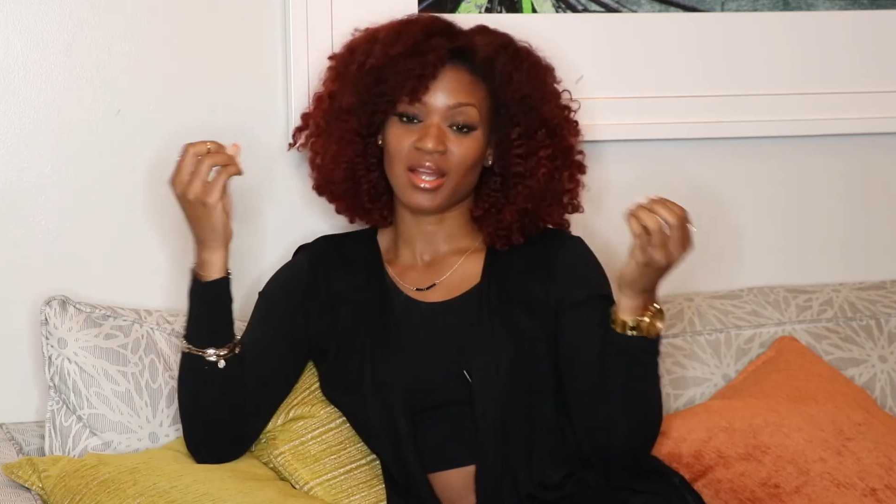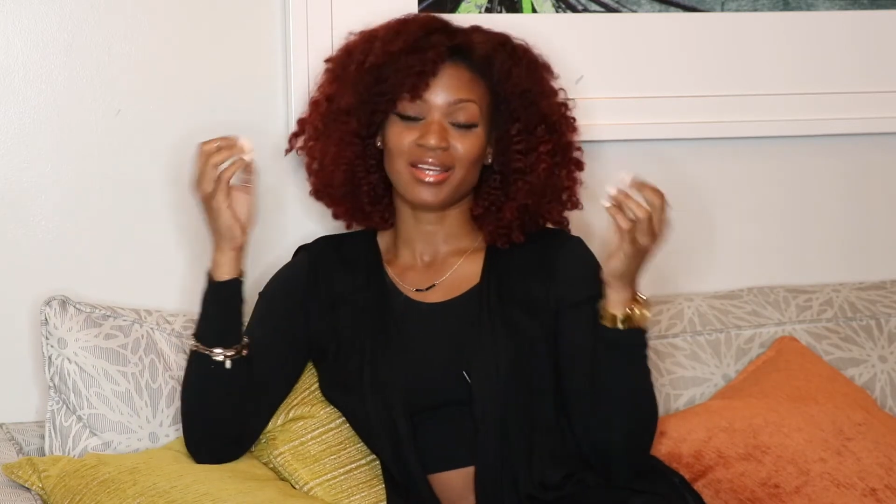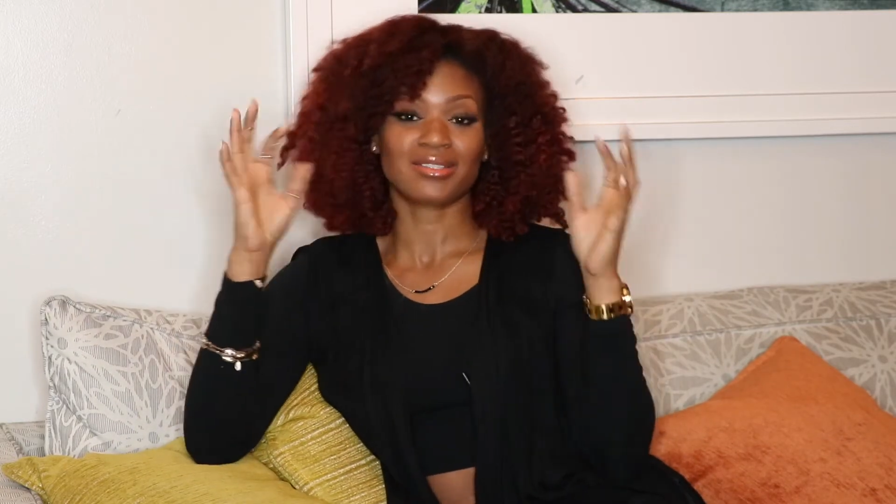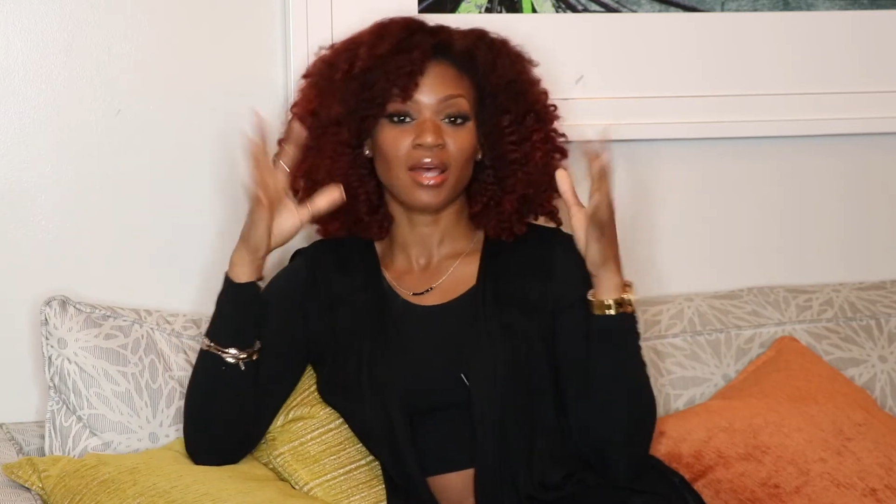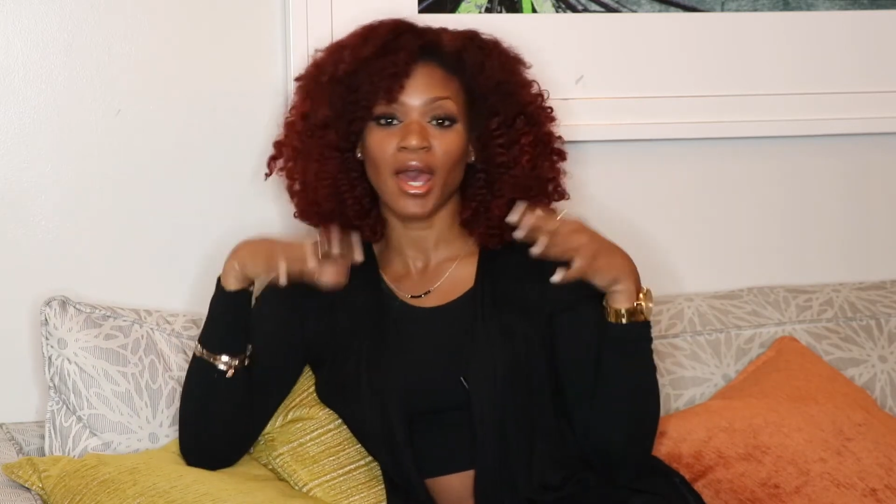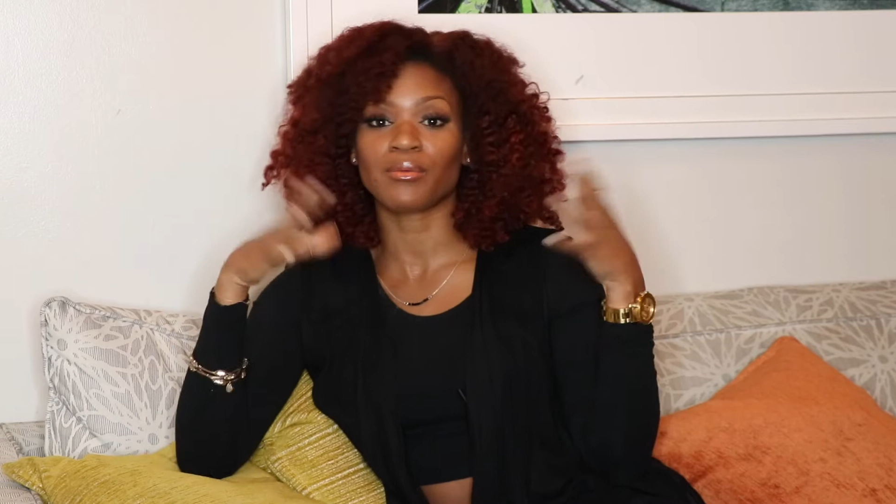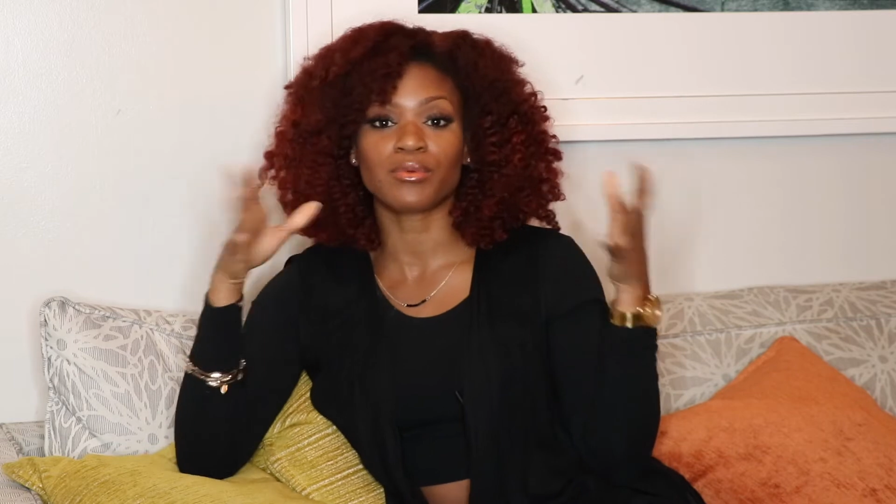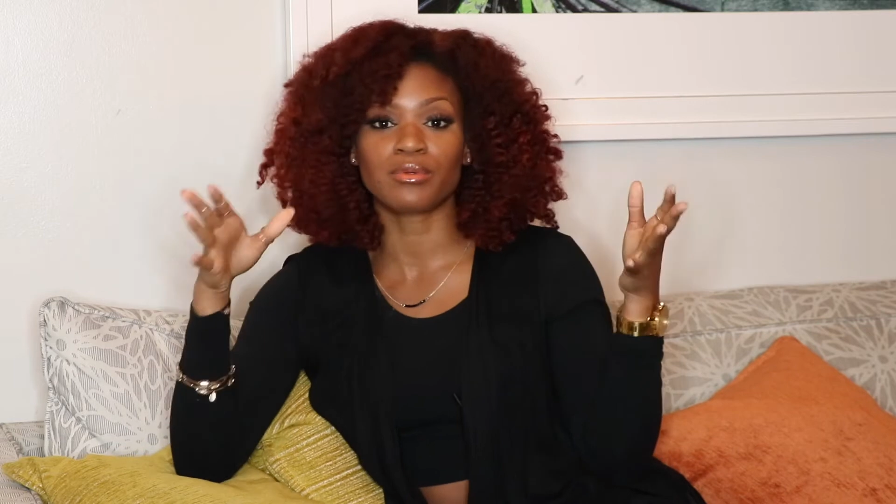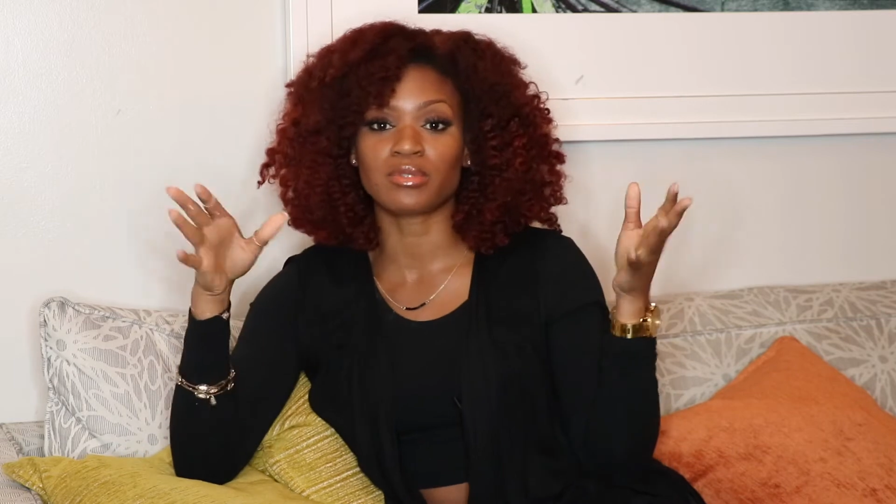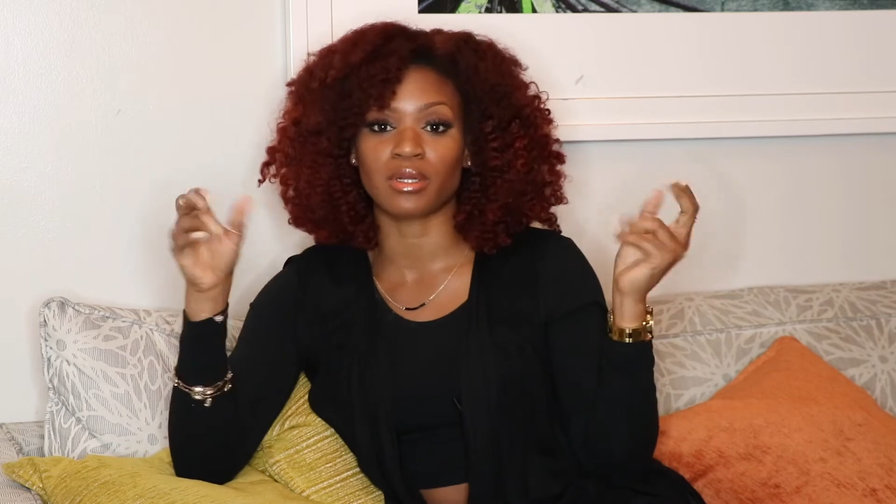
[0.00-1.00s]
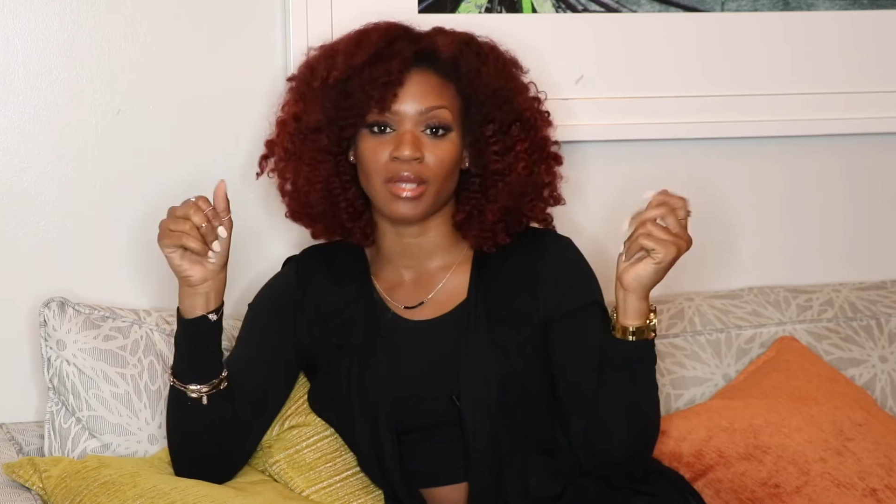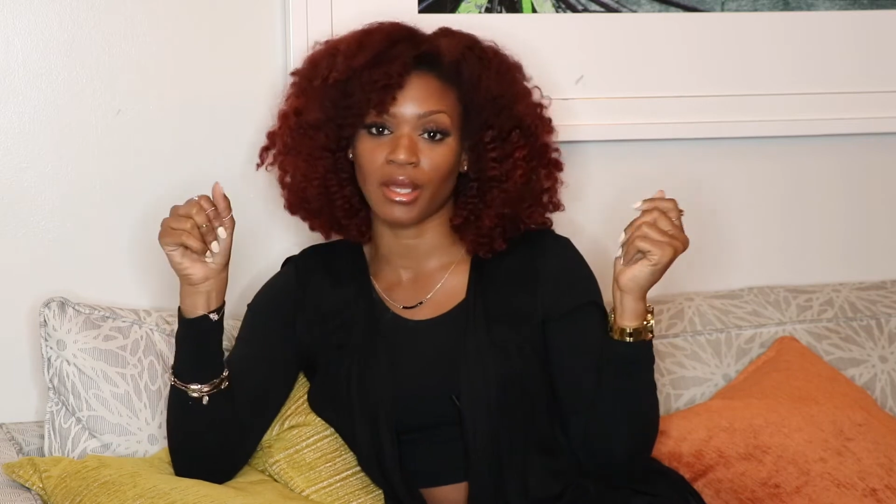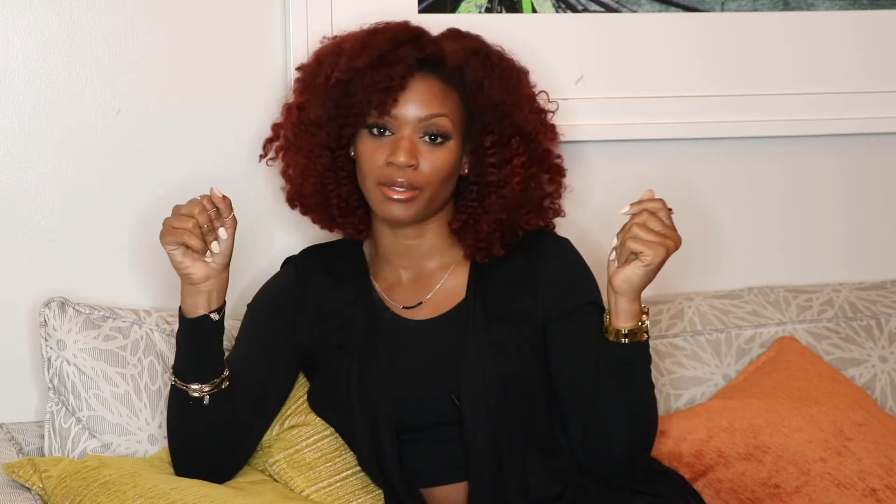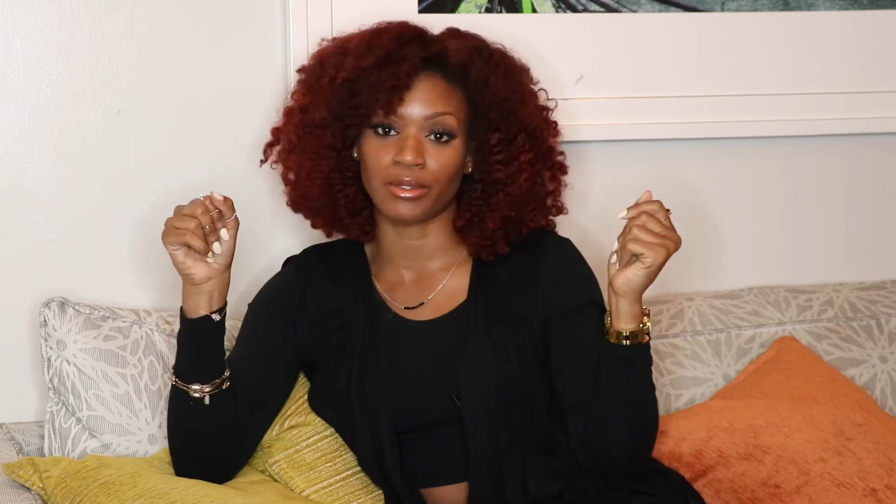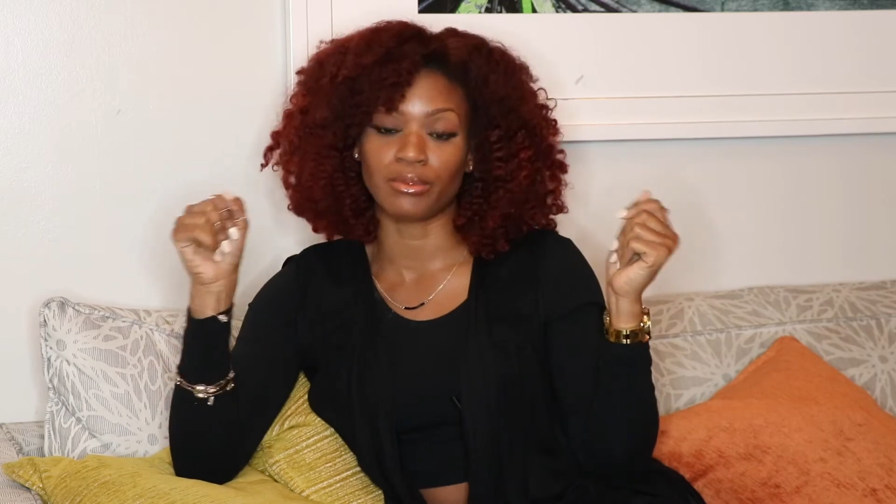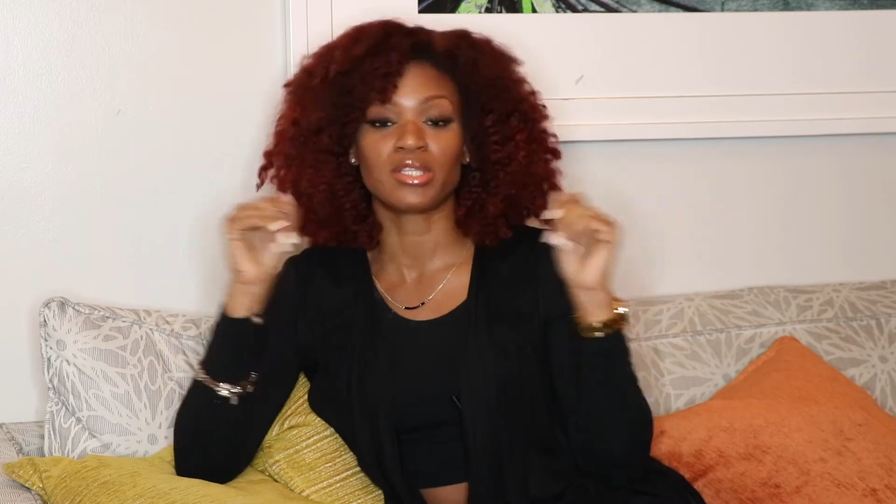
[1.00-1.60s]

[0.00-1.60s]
because hot roots are not cute.